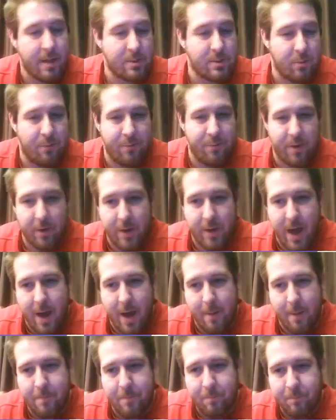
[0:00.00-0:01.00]
That's what we figured
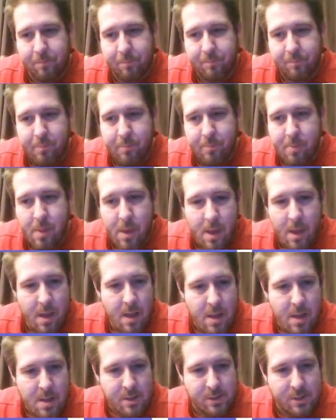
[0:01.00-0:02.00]
out.
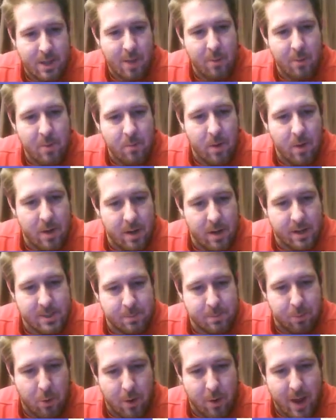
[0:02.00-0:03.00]
So then we want to
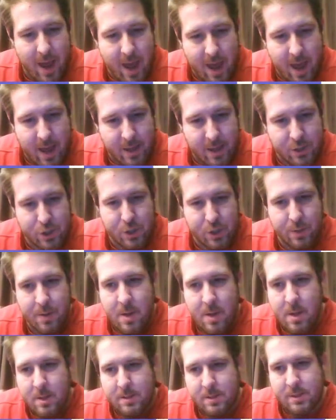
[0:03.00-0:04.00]
explore H.
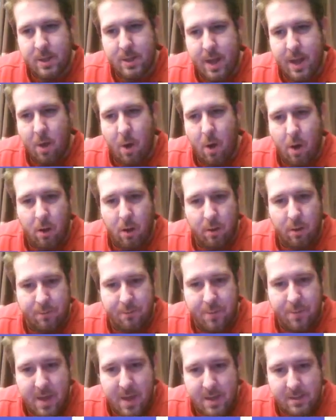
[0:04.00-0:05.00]
So now all
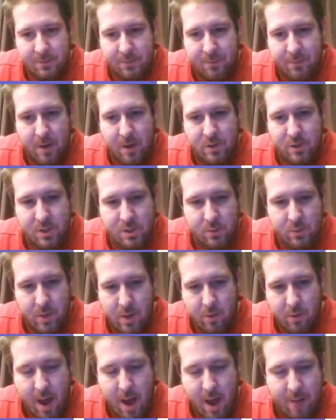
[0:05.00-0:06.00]
of these functions,
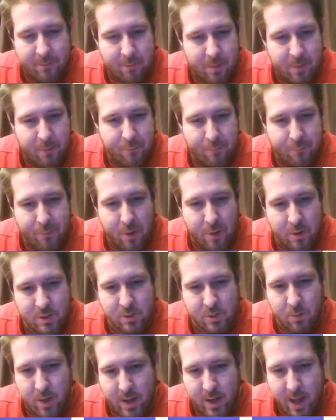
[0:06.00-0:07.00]
when you graph them, the
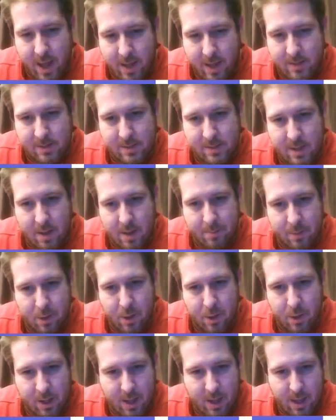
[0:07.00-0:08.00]
first one ends up
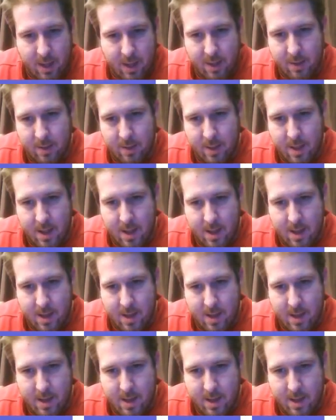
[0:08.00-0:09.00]
looking
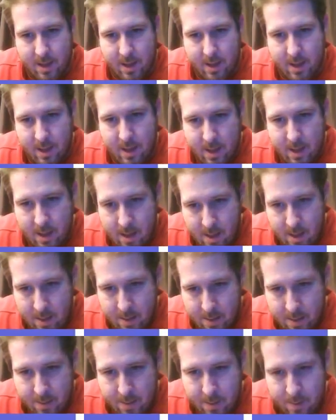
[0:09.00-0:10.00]
like
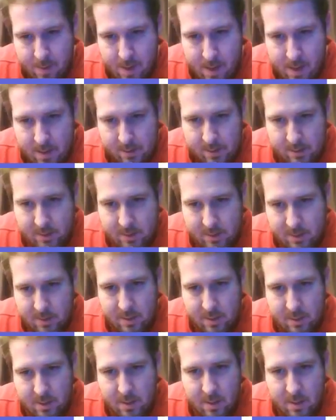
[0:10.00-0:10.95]
this.